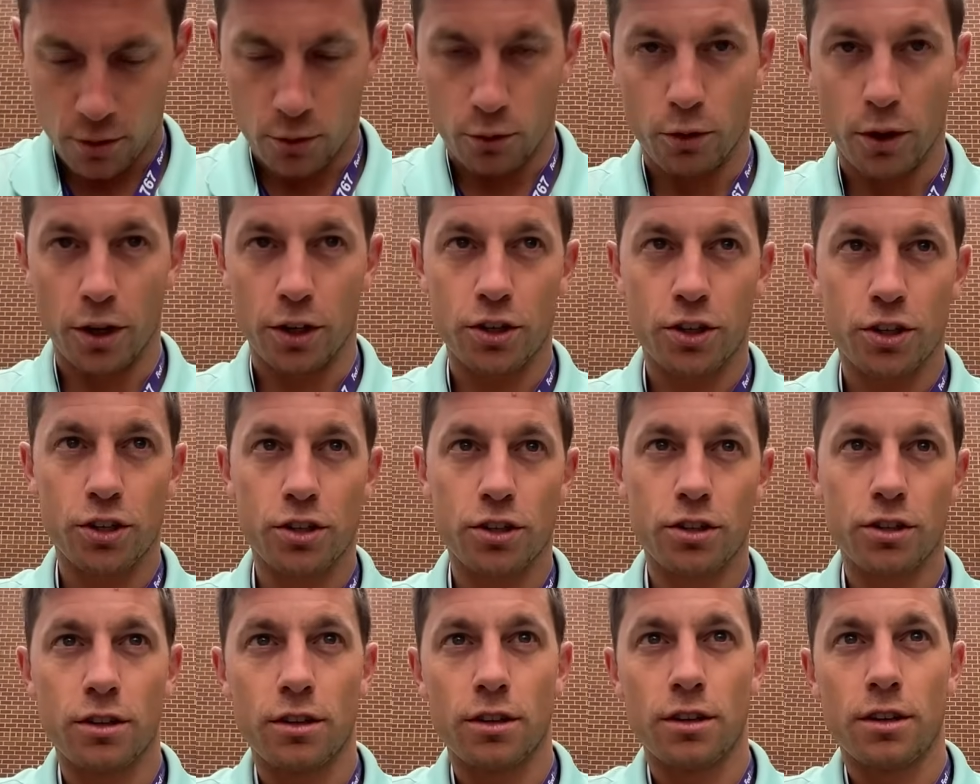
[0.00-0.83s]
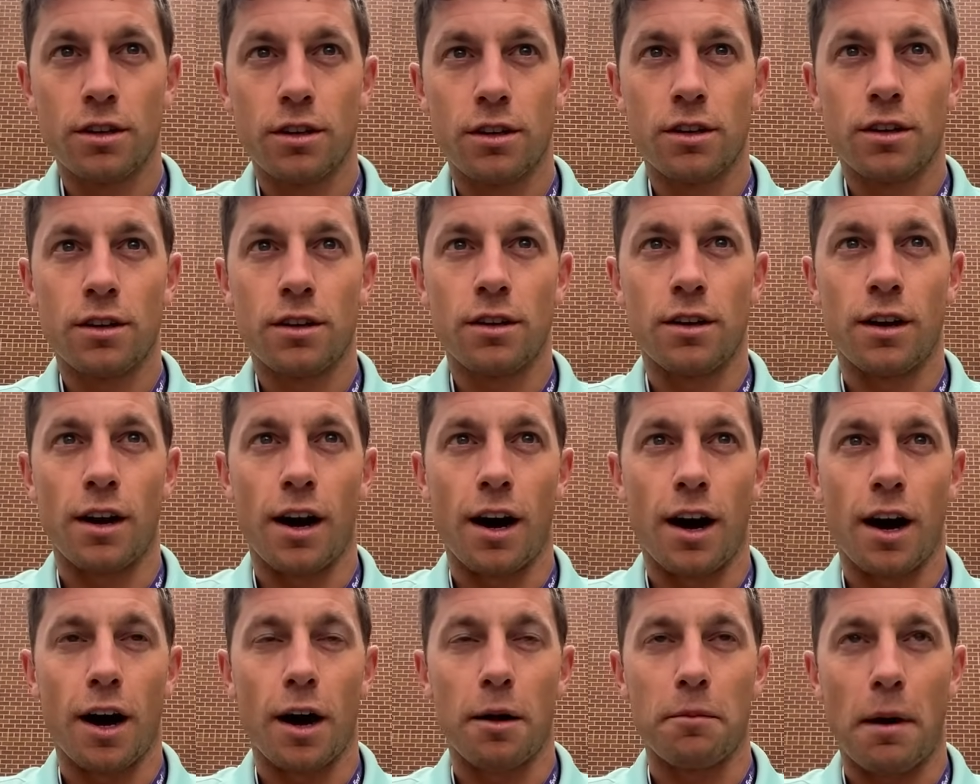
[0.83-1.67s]
which
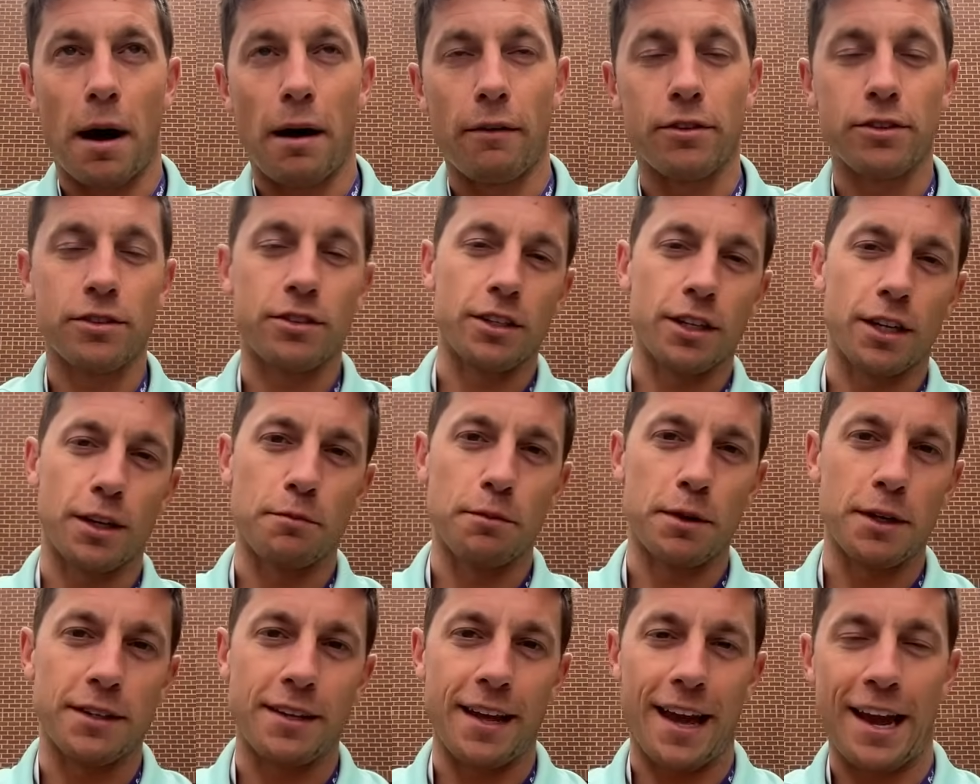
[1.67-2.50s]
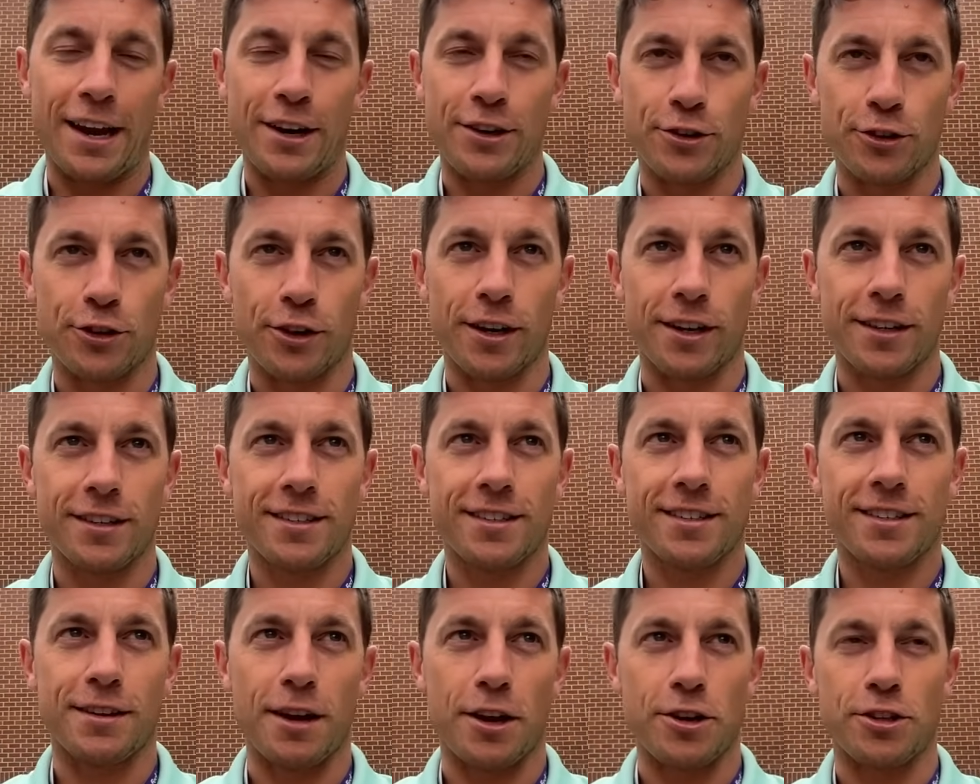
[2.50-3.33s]
obviously can be dangerous,
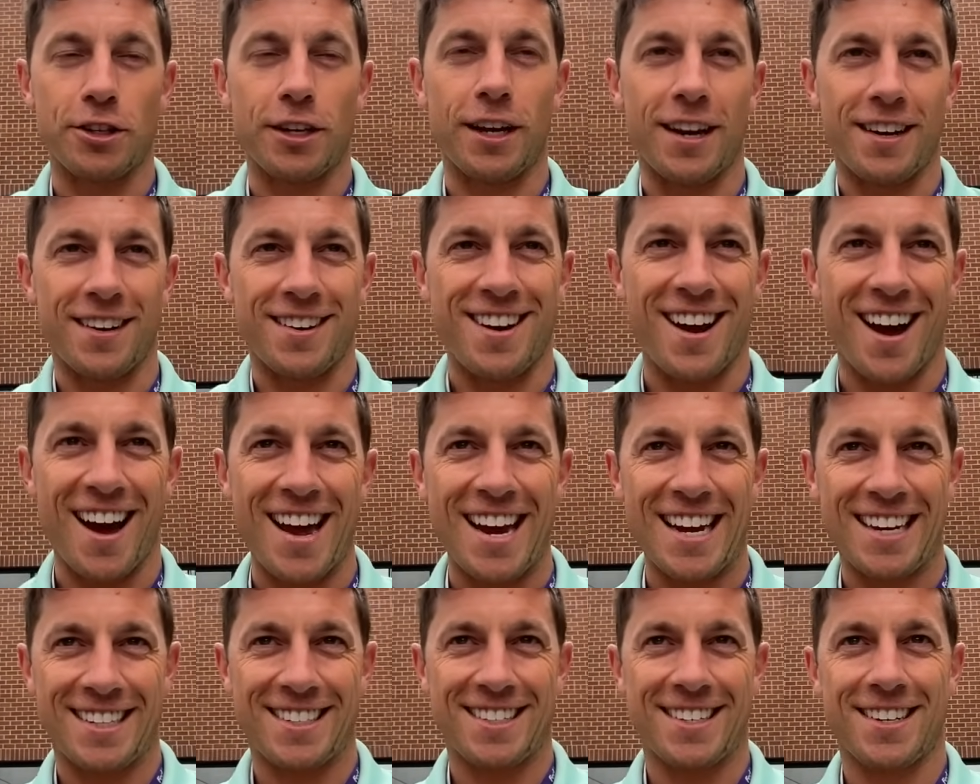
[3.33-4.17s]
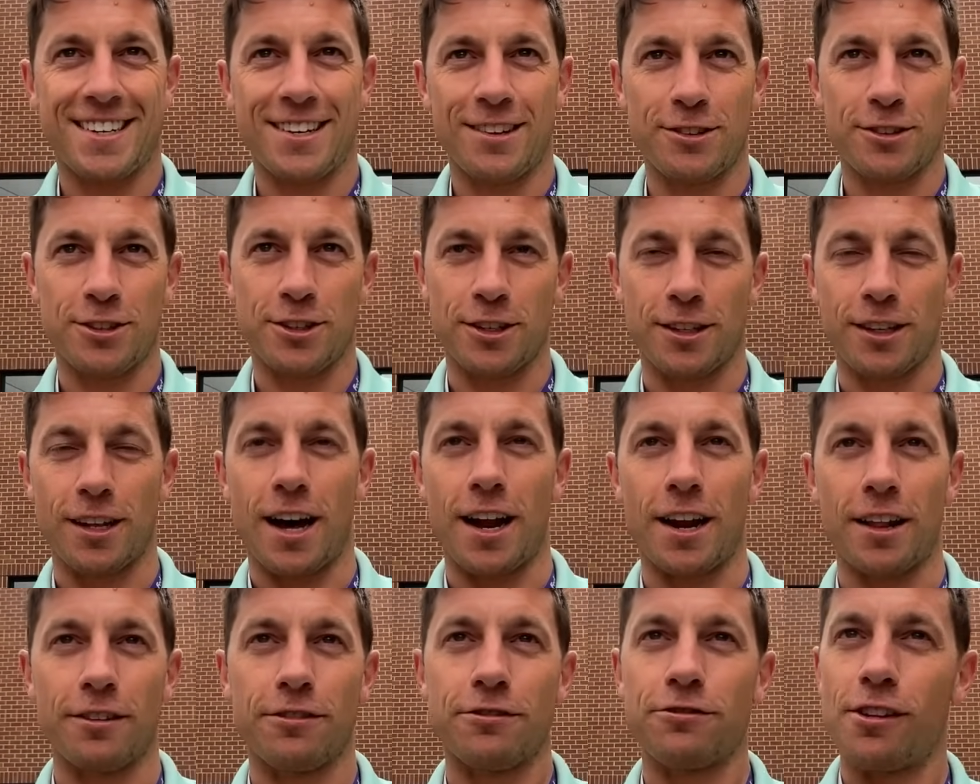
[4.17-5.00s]
especially at night, which is a
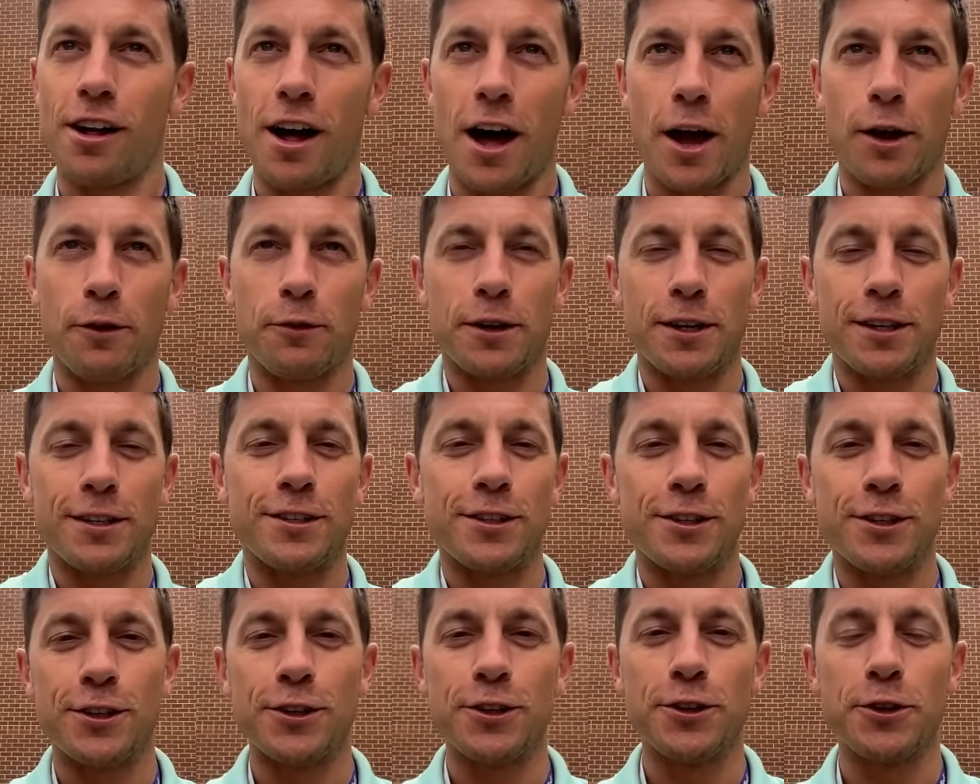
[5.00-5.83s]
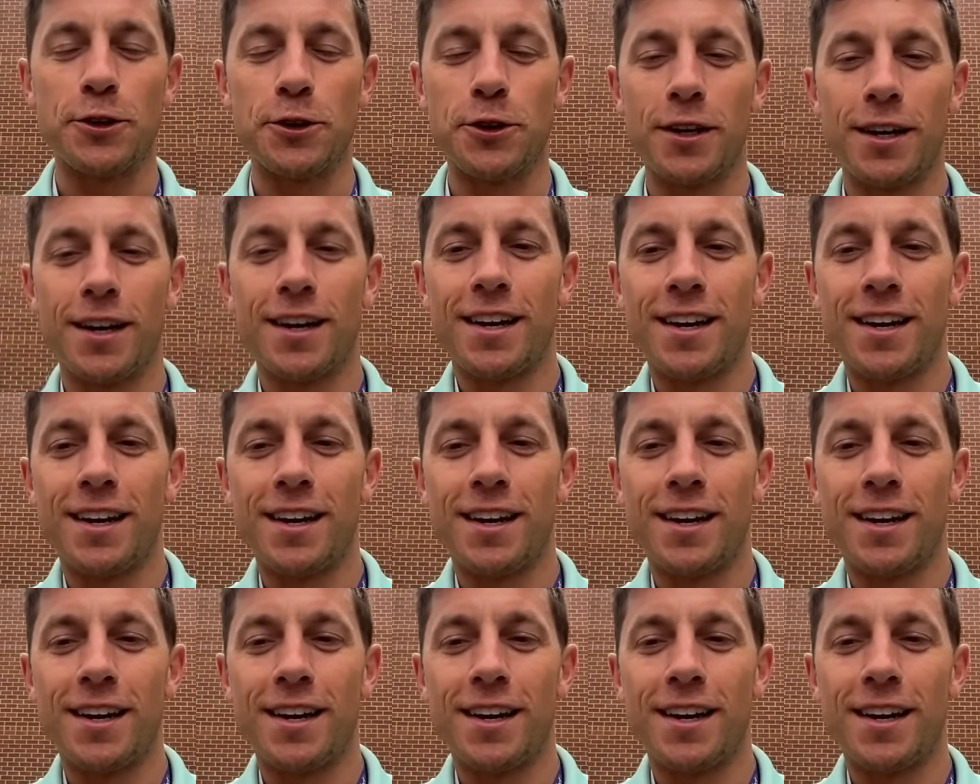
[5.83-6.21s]
lot of the flying we do.